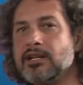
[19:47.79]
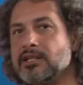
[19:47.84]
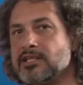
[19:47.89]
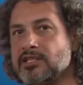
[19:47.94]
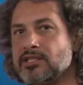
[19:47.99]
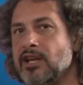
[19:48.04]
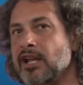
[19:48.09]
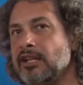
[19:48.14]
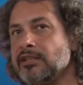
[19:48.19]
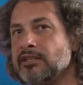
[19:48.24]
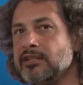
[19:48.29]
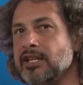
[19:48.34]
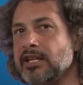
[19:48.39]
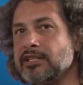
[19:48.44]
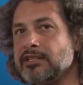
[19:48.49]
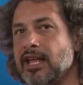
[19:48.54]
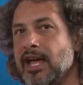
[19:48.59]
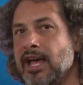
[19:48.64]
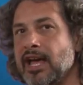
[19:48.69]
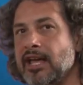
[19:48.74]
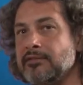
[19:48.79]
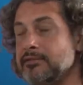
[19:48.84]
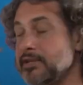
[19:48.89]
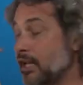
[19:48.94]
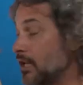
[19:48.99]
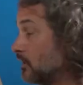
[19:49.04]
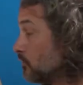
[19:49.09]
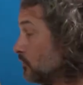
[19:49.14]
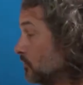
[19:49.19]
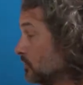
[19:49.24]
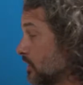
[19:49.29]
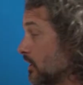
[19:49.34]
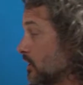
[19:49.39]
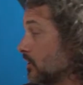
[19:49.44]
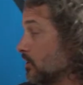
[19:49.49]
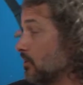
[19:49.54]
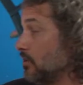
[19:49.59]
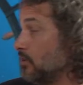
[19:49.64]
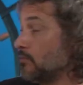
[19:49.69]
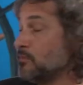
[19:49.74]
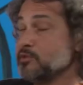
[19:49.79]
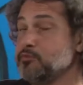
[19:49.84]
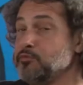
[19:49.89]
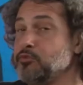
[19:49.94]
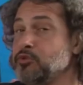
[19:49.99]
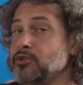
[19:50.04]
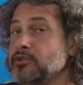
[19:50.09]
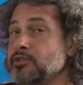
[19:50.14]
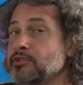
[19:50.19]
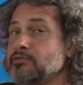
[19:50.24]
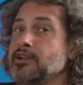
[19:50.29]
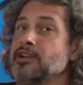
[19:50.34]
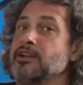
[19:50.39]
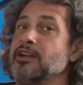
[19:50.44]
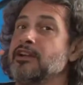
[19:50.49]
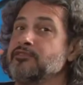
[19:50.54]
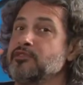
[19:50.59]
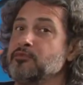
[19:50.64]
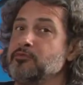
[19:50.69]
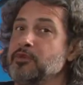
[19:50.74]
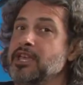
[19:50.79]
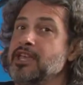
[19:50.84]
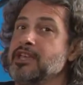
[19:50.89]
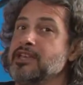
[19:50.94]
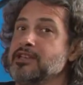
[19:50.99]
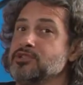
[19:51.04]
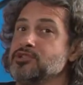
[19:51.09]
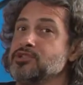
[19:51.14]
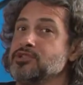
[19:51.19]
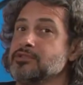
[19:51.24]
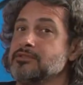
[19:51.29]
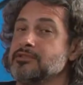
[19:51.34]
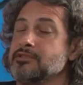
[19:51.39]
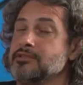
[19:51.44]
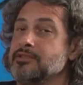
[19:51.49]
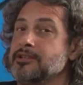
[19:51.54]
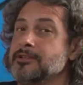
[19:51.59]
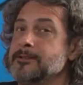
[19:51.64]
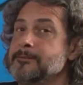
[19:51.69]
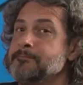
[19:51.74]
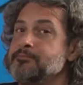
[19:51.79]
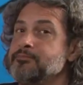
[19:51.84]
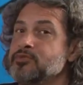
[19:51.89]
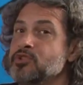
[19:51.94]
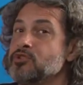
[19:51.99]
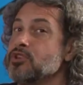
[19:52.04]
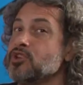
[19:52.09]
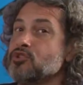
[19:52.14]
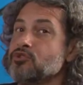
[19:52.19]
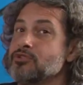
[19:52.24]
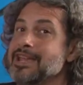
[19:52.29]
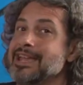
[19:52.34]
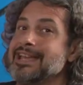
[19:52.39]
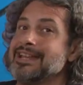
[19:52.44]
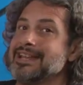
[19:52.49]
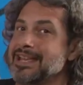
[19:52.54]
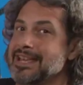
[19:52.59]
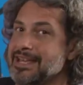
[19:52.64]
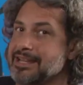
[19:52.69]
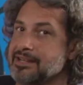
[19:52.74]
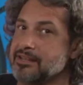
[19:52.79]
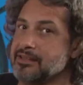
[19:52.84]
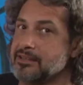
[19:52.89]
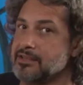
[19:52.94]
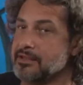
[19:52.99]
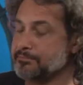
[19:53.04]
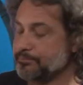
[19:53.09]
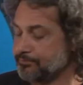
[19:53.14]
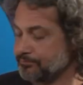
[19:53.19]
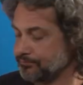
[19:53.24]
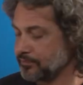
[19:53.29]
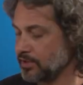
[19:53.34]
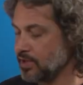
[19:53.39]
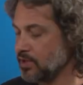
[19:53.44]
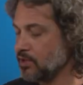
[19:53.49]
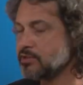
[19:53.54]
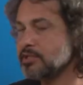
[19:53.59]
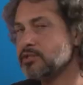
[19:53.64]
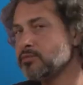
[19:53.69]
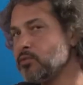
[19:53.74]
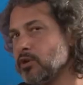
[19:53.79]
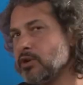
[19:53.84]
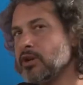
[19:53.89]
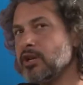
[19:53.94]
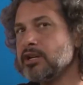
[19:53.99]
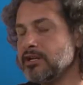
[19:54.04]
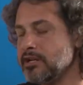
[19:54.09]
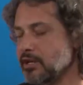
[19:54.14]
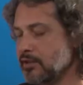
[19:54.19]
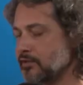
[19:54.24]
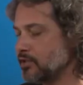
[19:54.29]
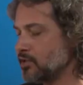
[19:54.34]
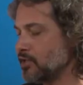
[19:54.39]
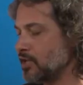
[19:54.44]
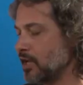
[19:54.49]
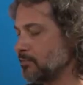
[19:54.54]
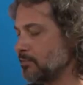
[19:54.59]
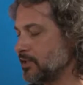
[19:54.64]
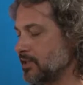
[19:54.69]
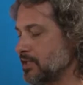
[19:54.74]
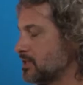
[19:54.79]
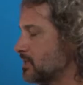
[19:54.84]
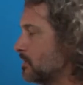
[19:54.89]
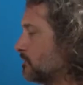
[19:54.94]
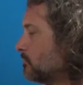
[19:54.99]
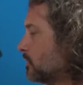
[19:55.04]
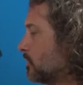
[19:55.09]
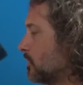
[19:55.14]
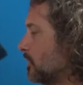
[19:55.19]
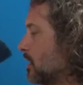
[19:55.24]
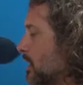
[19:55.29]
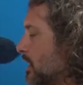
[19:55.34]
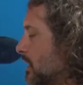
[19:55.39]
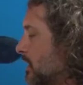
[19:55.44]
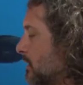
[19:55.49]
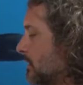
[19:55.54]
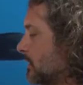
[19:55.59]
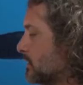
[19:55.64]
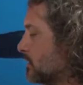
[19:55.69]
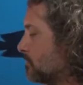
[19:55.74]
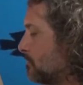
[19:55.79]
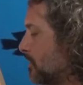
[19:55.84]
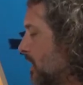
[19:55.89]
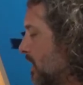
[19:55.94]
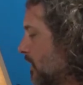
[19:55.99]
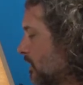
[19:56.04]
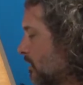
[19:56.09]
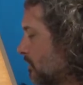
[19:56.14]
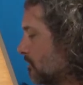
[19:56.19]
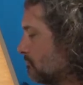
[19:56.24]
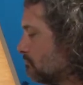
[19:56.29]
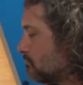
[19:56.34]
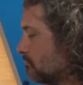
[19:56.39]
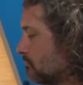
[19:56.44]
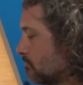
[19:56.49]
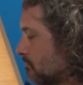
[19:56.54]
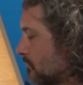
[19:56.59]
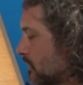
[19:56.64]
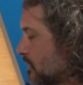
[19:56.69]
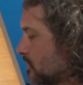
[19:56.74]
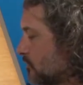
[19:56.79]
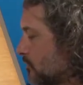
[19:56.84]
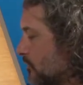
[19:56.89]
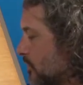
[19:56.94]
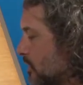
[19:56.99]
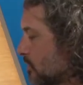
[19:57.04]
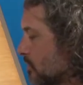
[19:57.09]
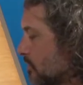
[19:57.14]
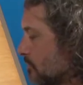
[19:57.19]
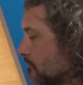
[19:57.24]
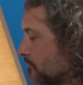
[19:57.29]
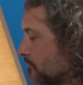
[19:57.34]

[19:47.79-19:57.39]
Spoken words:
a solid like that, and it looks like you can almost pull it right off the page, you can create anything. So let's work on another shape that's similar. Let's make a sphere.